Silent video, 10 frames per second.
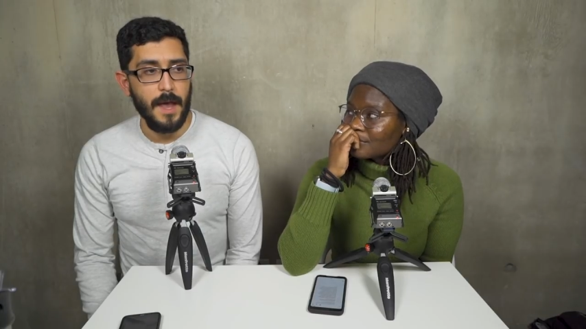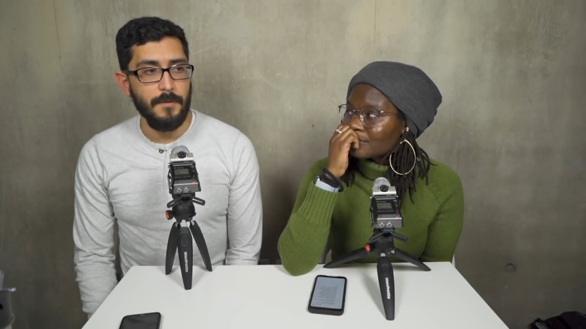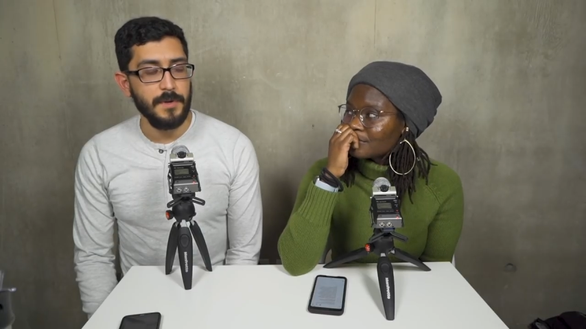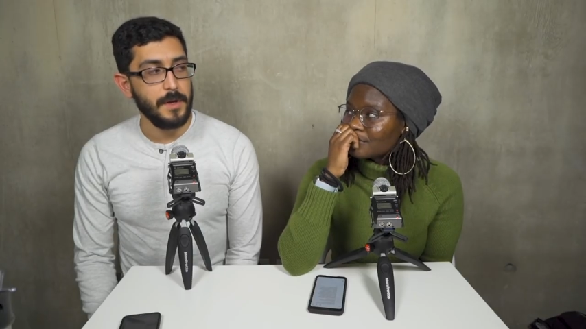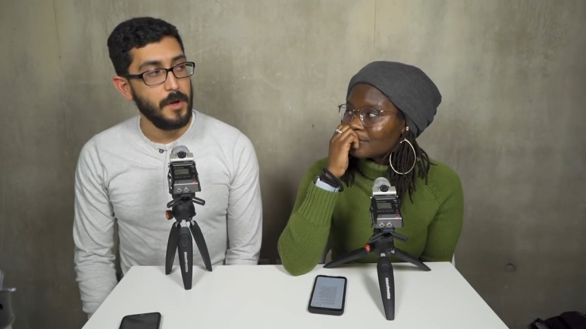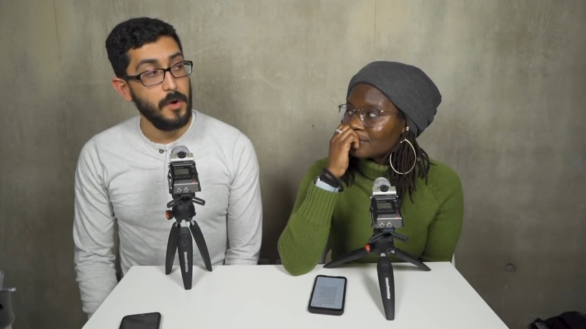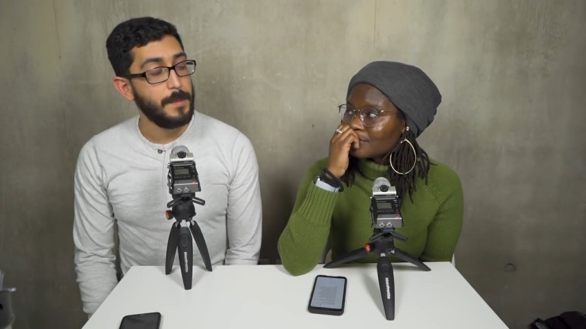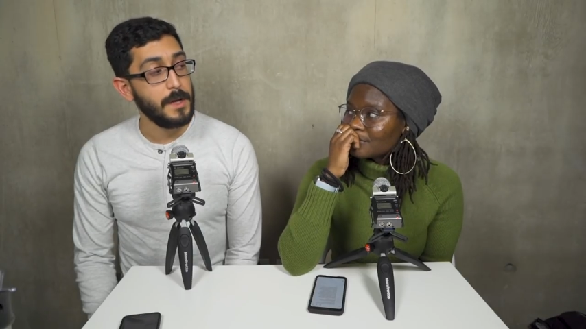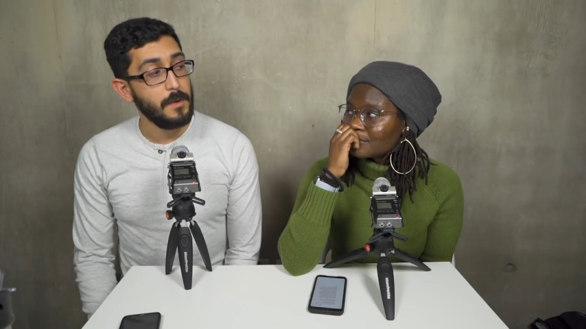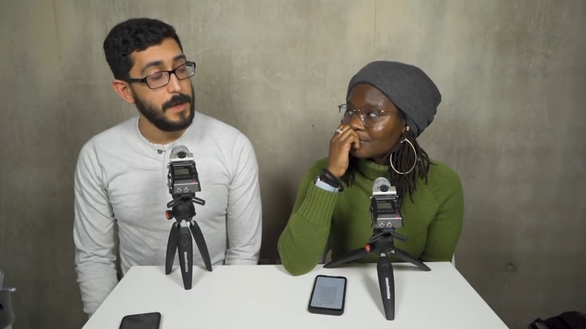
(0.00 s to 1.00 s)
Speaker 1: having to
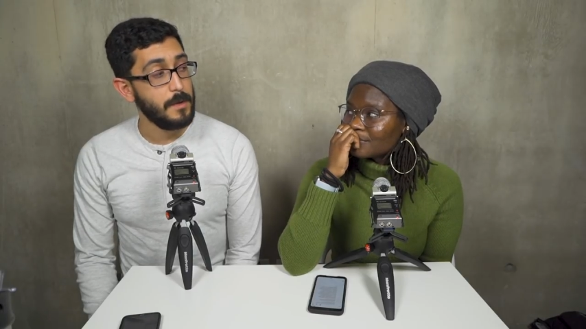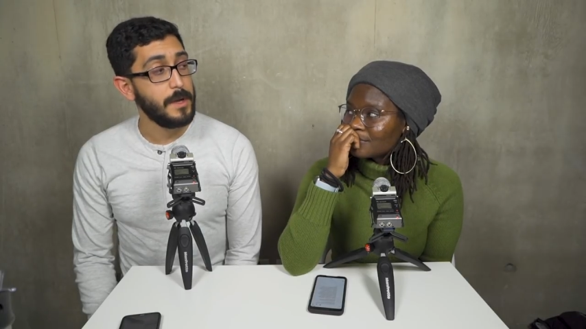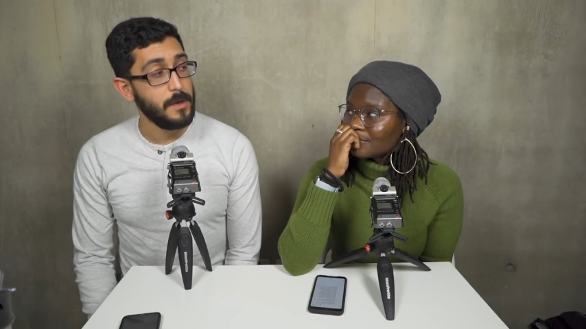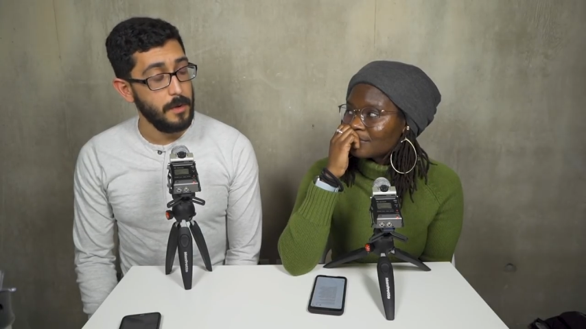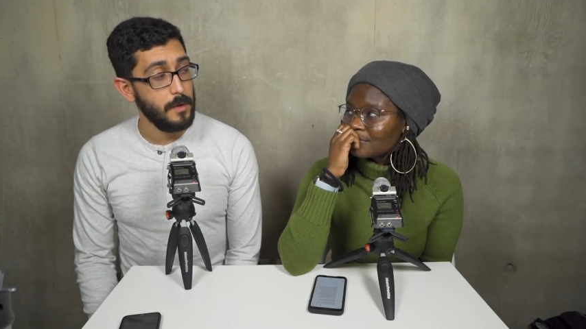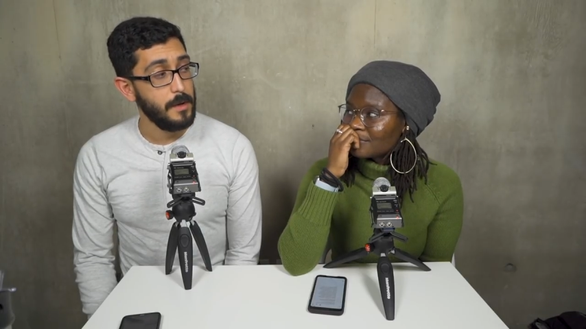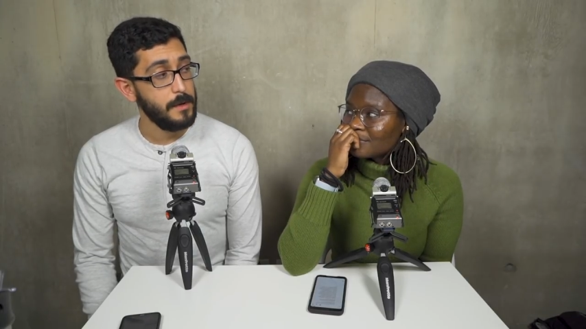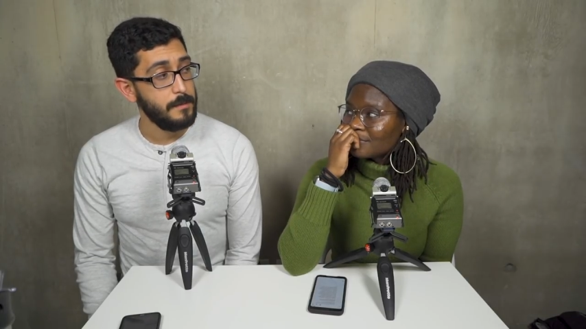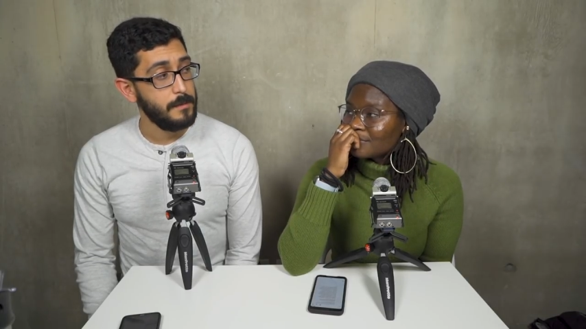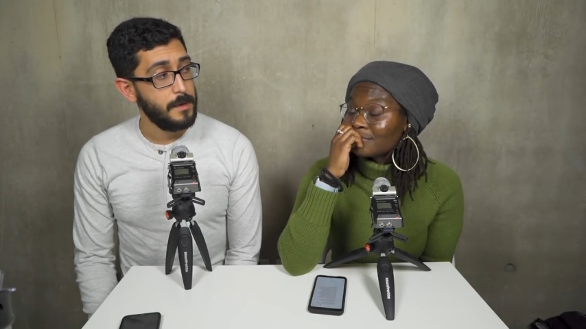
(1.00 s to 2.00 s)
cope any way that we
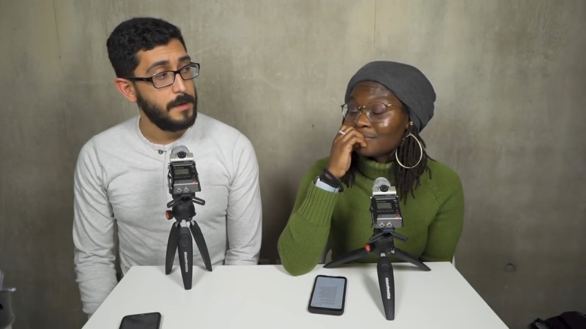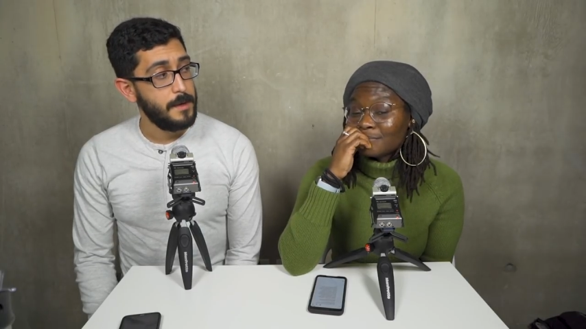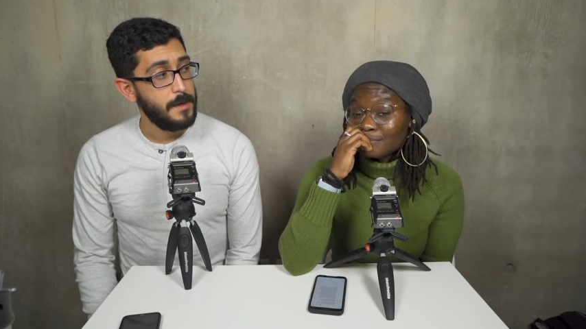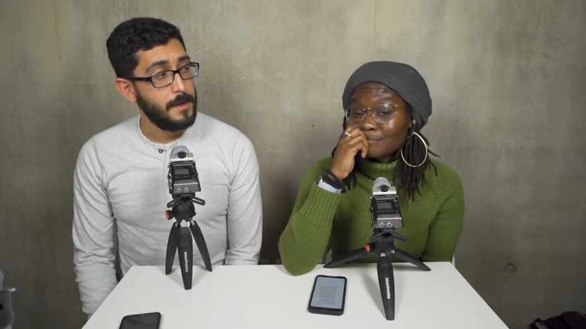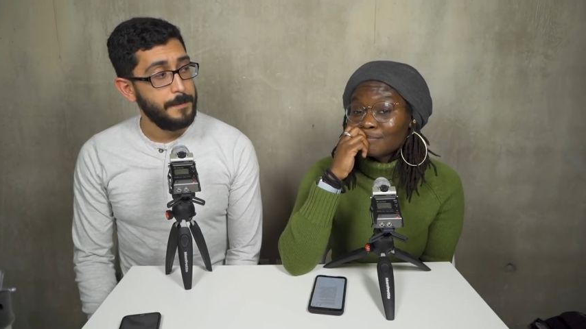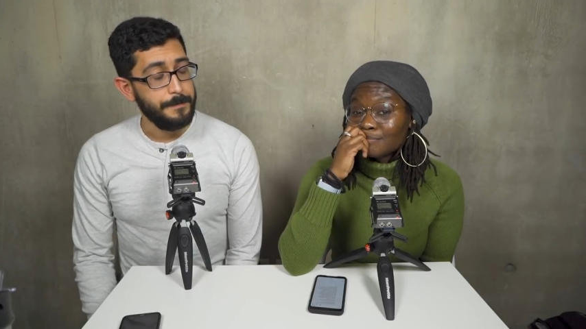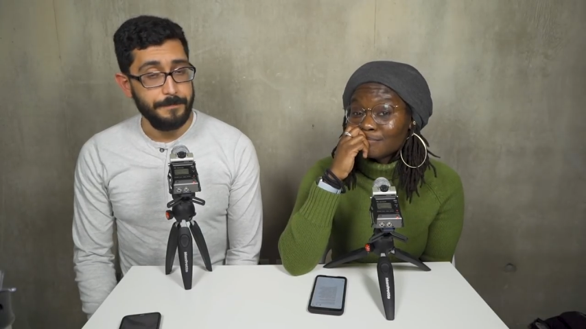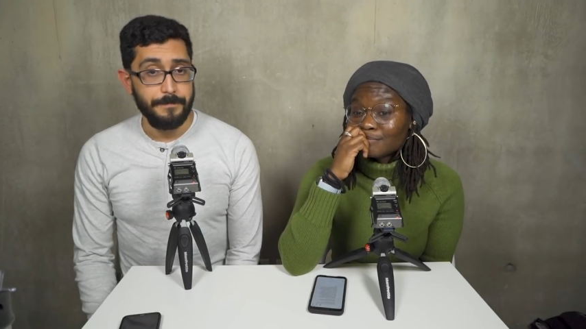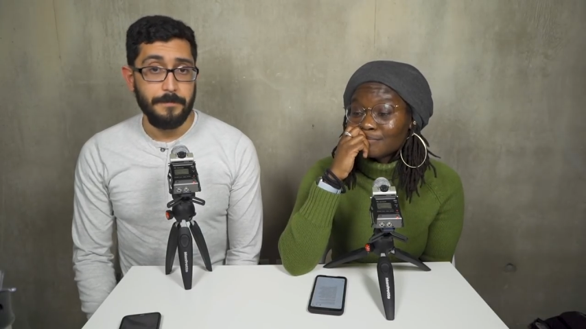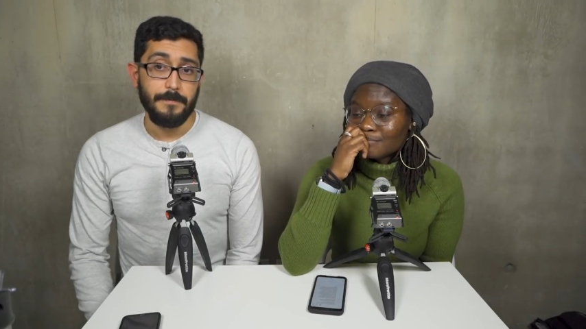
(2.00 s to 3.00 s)
could,
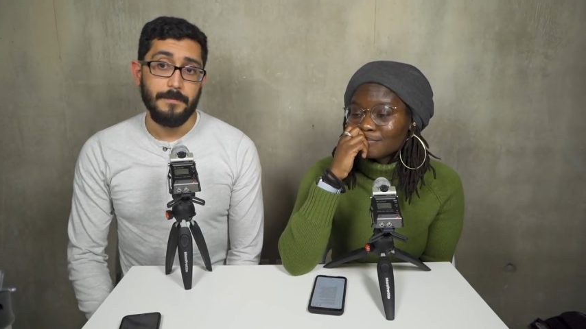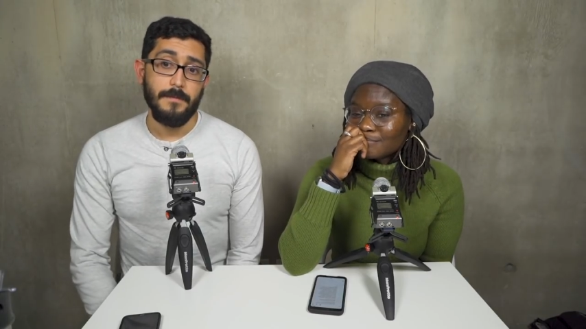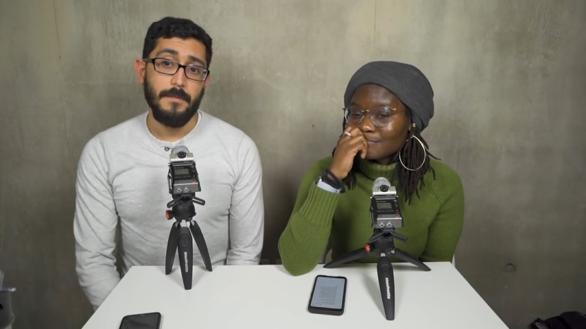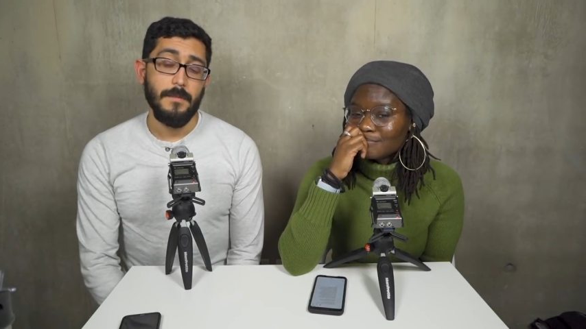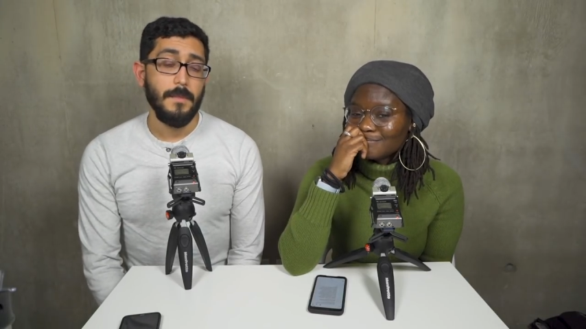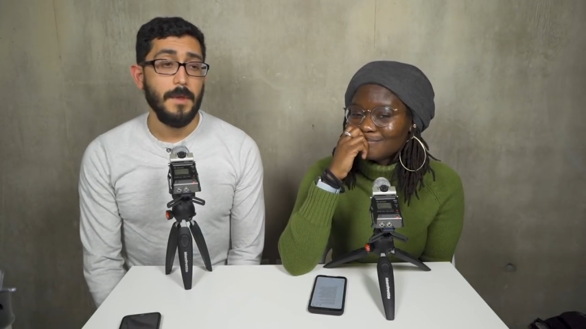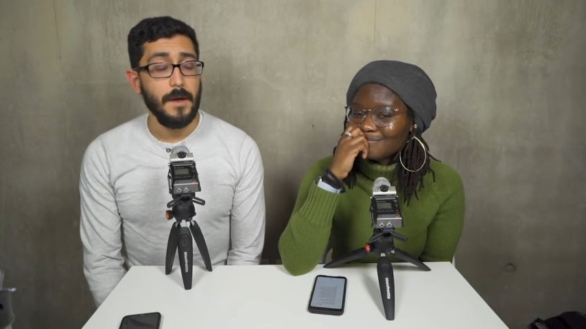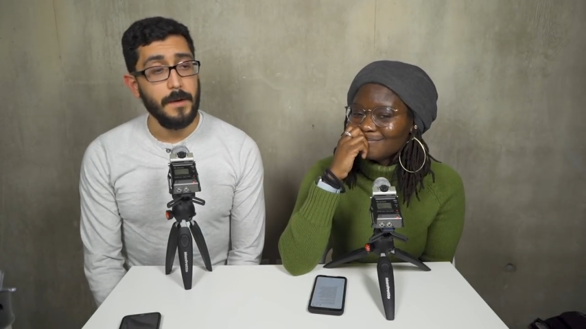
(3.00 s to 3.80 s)
mm-hmm.